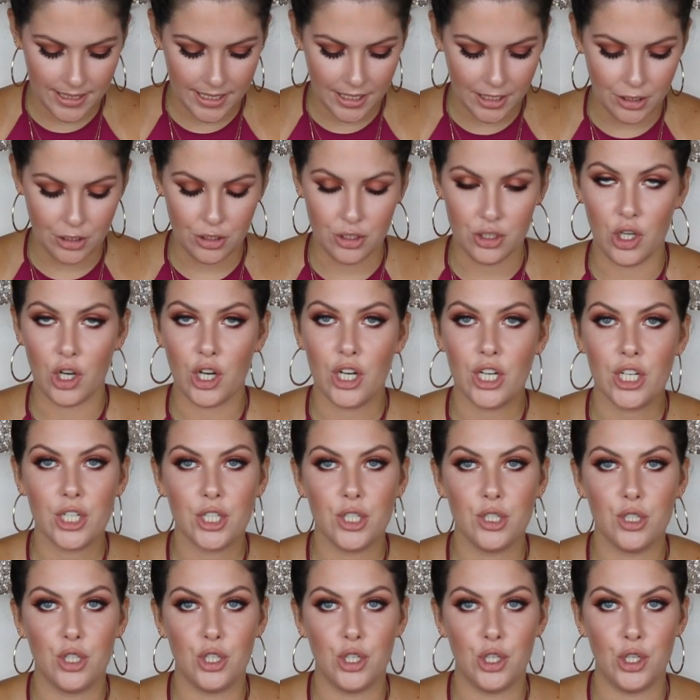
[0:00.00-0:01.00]
like a dark
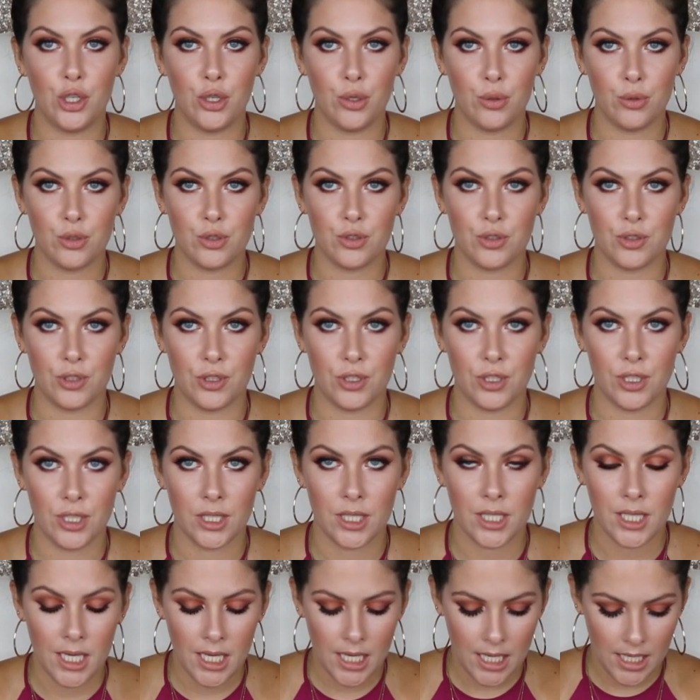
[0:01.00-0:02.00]
neutral.
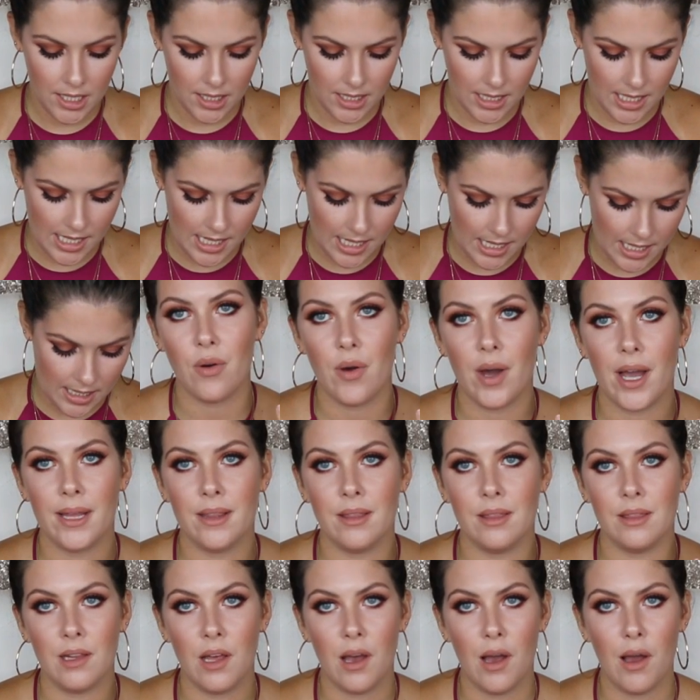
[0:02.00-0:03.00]
And I
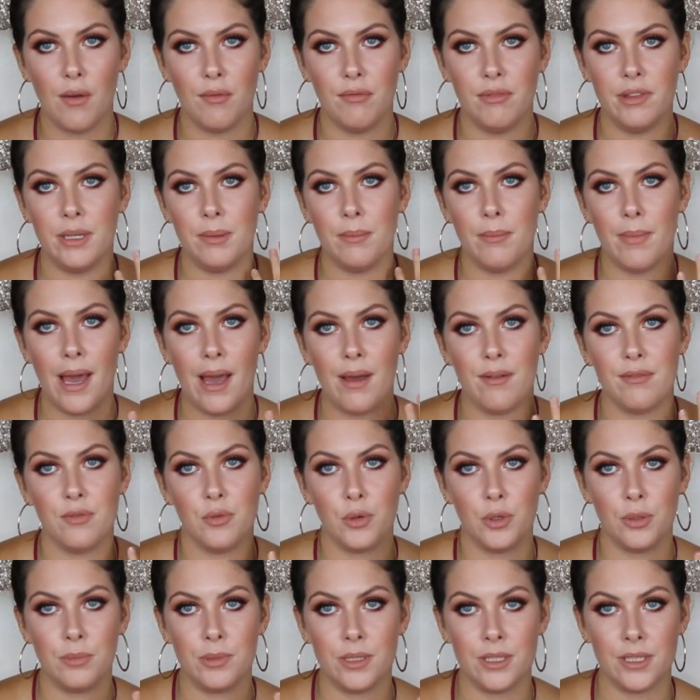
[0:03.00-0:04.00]
love the matte
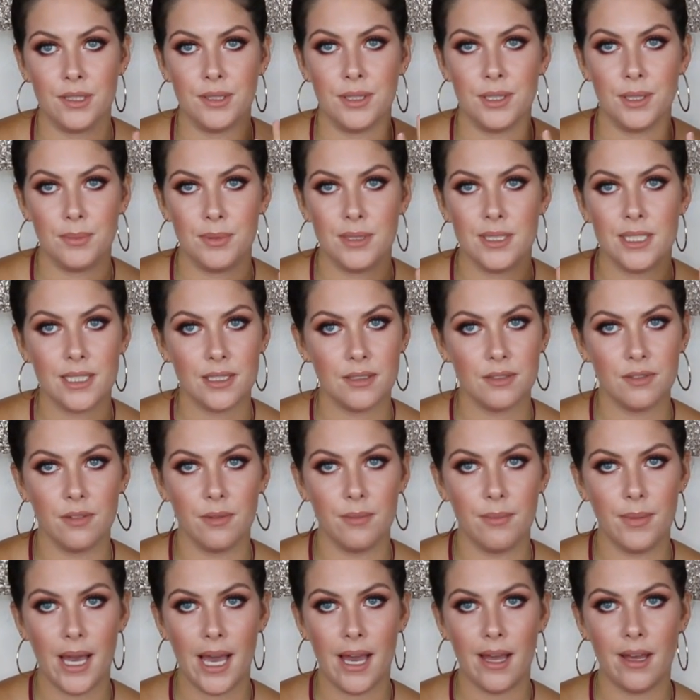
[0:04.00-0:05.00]
formula lipsticks
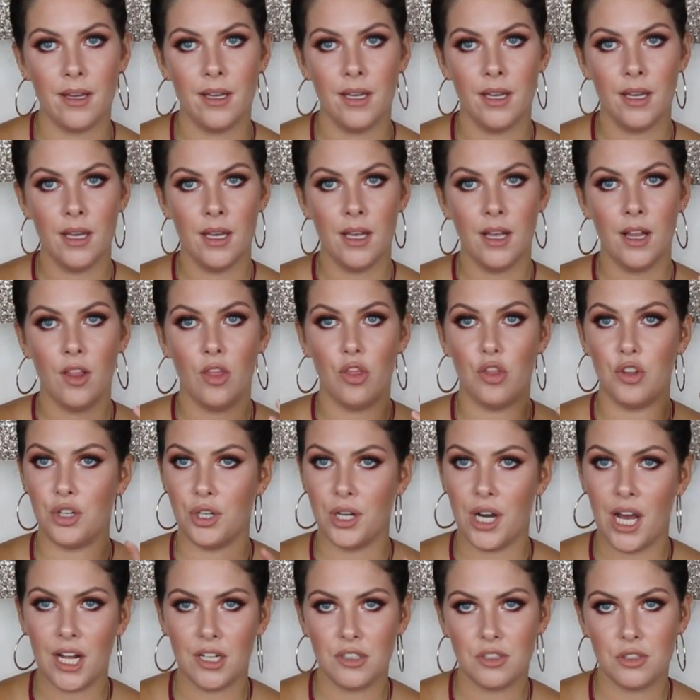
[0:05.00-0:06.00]
from Matte. They're
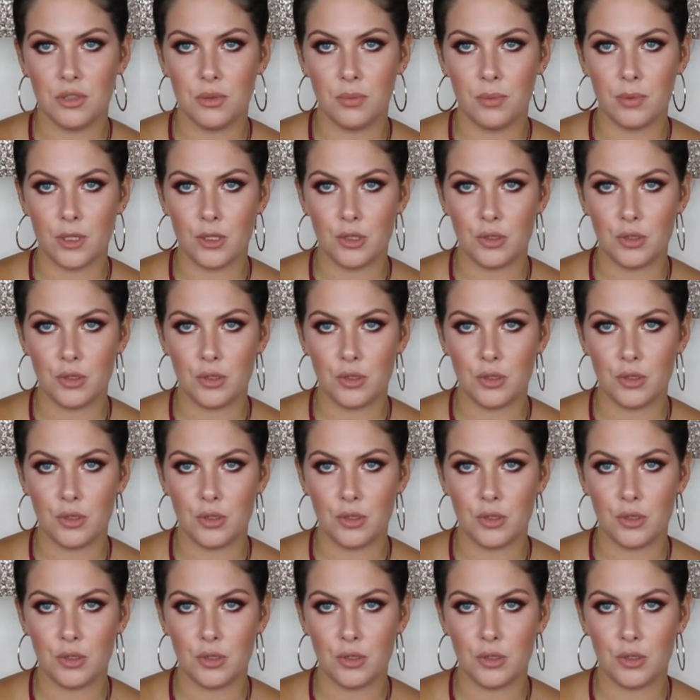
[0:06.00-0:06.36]
not super